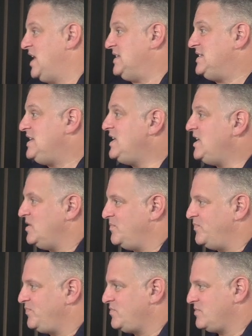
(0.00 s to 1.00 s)

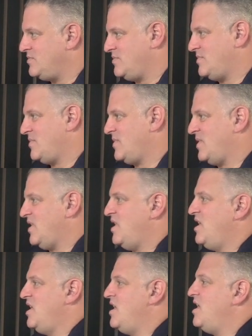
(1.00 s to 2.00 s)
team,
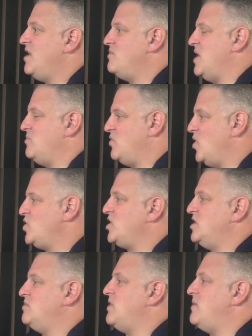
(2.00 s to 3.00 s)
my broker,
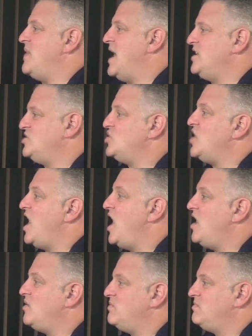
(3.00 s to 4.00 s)
and my manager to
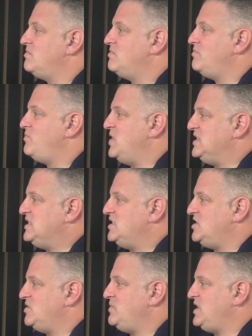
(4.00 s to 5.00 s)
help
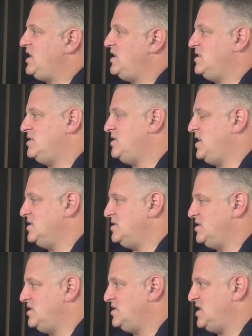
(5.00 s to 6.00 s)
position me into
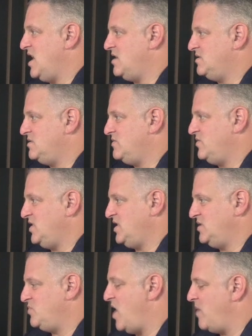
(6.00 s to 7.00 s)
the sales for these
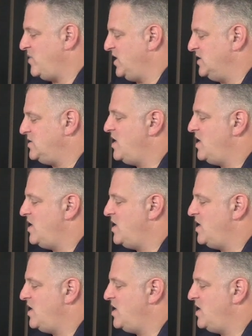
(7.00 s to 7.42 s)
properties.